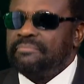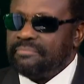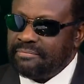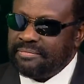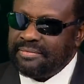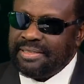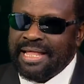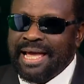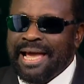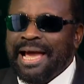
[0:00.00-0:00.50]

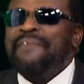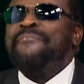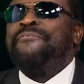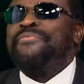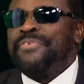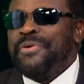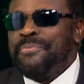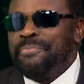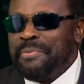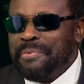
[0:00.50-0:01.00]
there are a
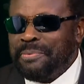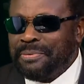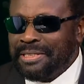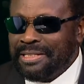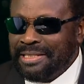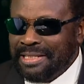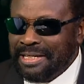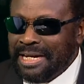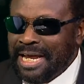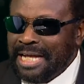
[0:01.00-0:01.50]
few people in
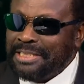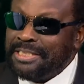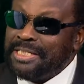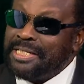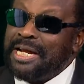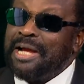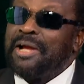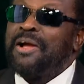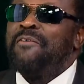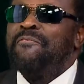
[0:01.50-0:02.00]
the
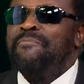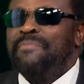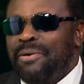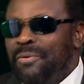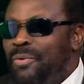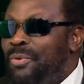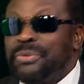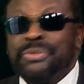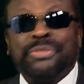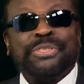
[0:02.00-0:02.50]
Nigerian government
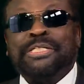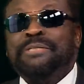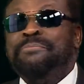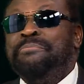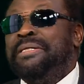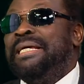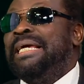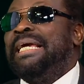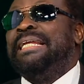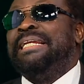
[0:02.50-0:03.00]
who shouldn't
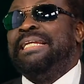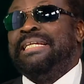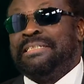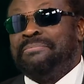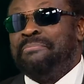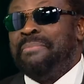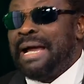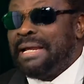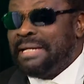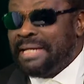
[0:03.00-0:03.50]
be in it
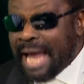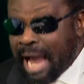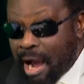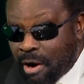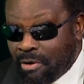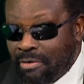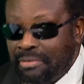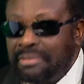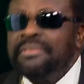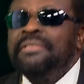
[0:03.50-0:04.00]
by now.
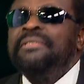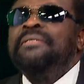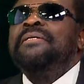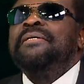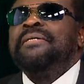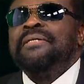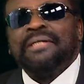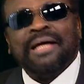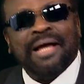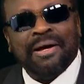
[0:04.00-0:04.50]

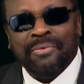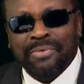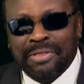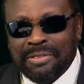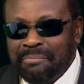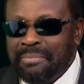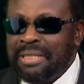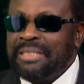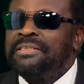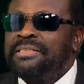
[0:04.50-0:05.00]
I wouldn't
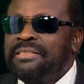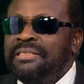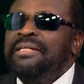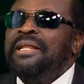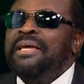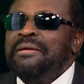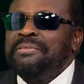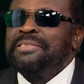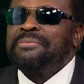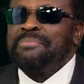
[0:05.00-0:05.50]
mention
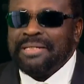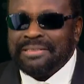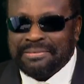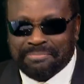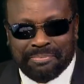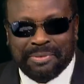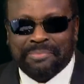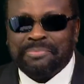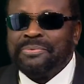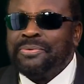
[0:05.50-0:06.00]
names, but
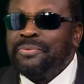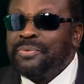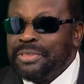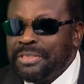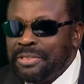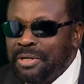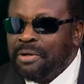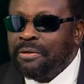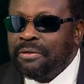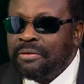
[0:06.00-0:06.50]
people will
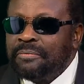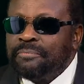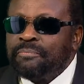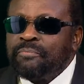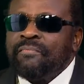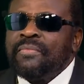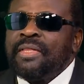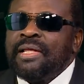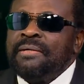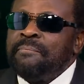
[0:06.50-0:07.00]
know.
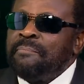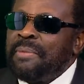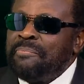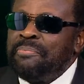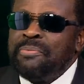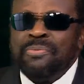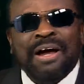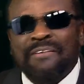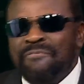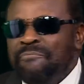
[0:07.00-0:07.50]
People
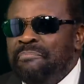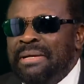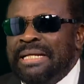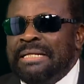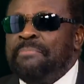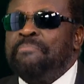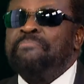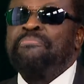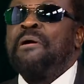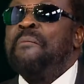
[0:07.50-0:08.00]
who have made
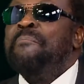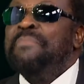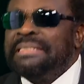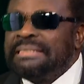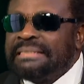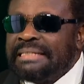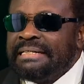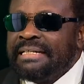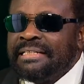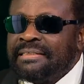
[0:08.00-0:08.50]

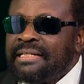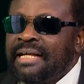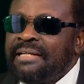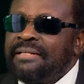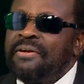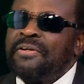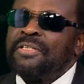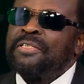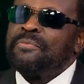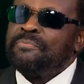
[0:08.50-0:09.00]
promises and
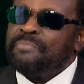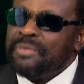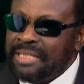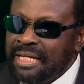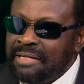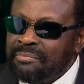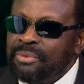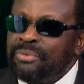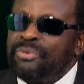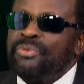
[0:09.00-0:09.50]
not been
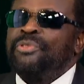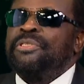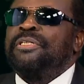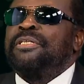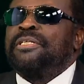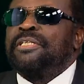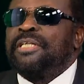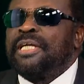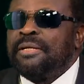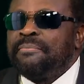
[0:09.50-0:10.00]
able to
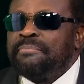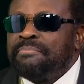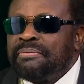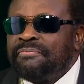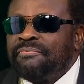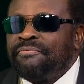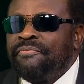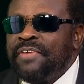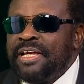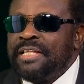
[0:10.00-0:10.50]
keep
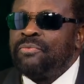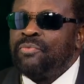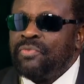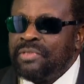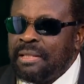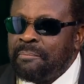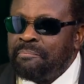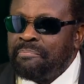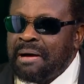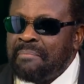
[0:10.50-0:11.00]
faith with
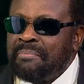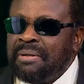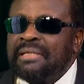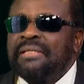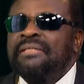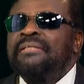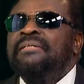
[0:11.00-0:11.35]
the public